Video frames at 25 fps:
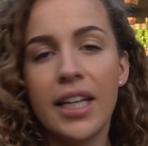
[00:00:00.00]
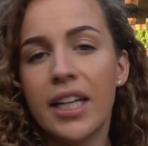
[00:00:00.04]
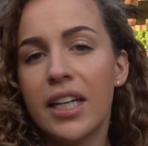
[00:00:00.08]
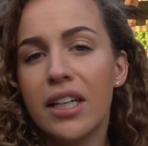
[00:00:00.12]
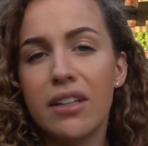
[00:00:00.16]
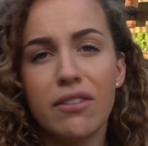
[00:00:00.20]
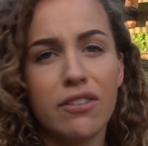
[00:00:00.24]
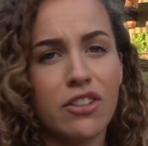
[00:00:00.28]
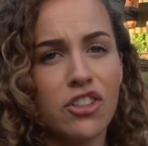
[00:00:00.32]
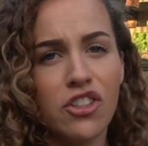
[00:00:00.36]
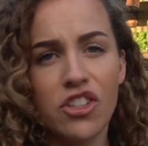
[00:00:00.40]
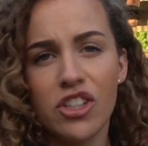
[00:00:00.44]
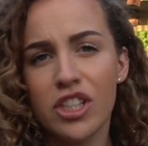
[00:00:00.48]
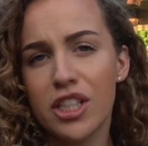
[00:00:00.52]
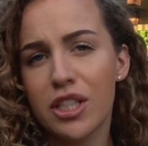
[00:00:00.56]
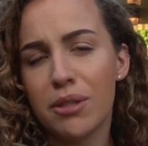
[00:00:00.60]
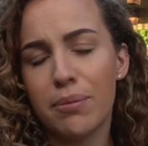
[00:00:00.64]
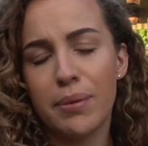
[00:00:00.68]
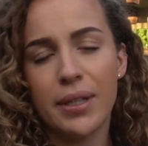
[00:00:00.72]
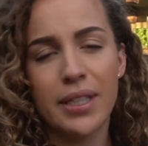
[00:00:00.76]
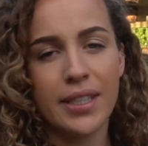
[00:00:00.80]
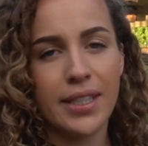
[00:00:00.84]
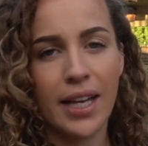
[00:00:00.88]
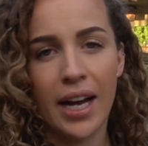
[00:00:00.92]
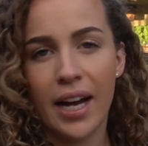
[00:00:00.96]
Even just to
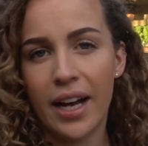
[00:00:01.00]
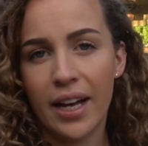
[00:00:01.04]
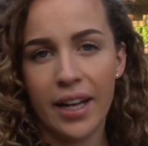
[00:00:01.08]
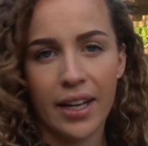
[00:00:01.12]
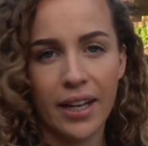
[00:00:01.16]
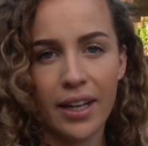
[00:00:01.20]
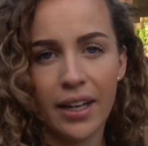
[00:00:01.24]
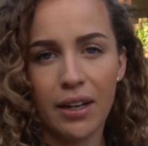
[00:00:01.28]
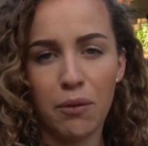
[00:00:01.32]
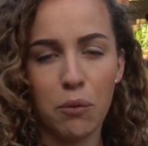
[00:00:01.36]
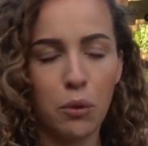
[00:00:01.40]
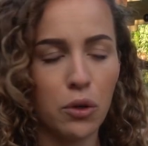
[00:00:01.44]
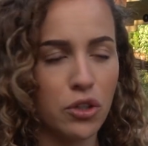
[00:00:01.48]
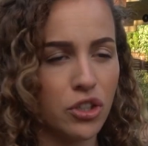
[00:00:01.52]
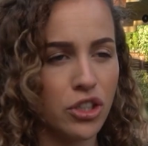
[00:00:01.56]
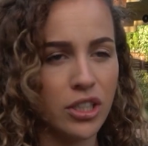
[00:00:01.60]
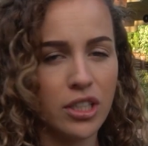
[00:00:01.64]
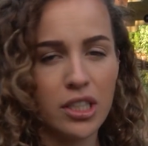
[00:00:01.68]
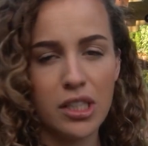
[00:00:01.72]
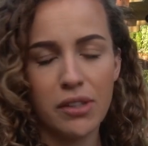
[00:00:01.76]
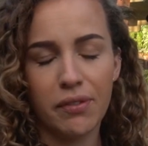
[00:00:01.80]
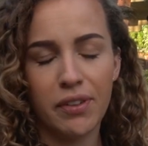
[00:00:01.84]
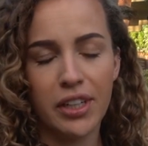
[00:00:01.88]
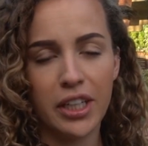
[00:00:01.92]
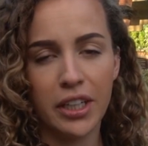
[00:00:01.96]
be sat here watching
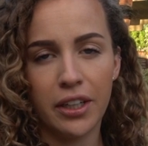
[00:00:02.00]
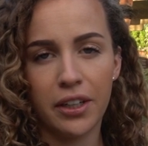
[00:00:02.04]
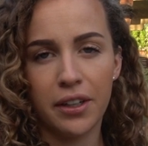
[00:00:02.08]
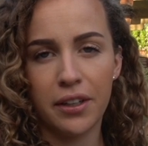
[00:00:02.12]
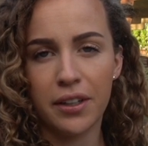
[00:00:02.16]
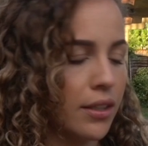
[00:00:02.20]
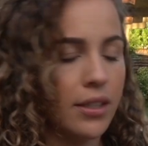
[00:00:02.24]
this video,